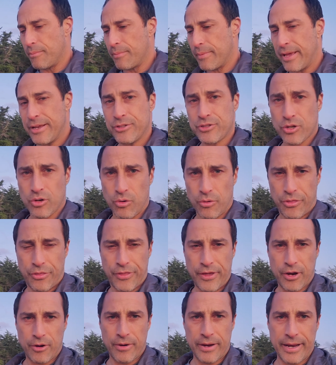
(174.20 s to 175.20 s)
integral
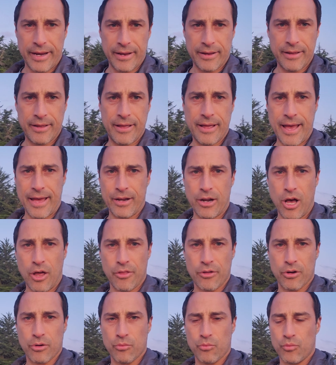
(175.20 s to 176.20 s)
theory and
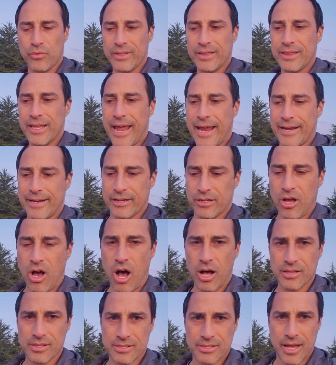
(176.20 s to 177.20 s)
other related
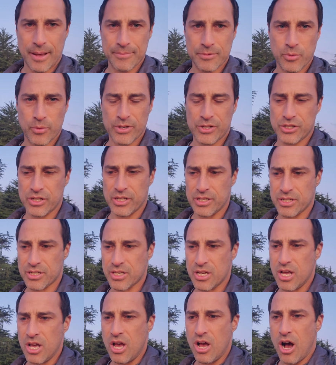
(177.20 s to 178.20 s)
concepts, which is
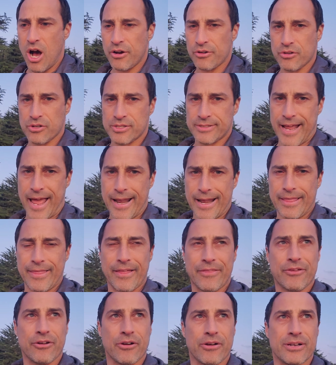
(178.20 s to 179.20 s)
understanding that
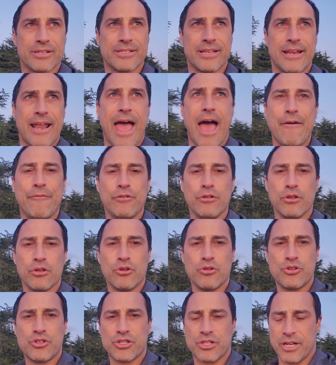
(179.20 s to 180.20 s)
there is an
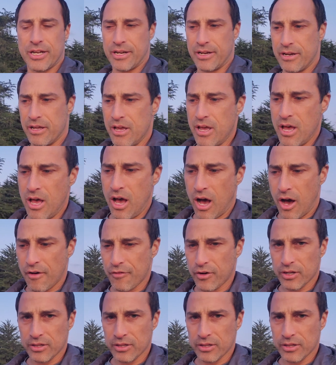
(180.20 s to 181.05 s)
evolution of our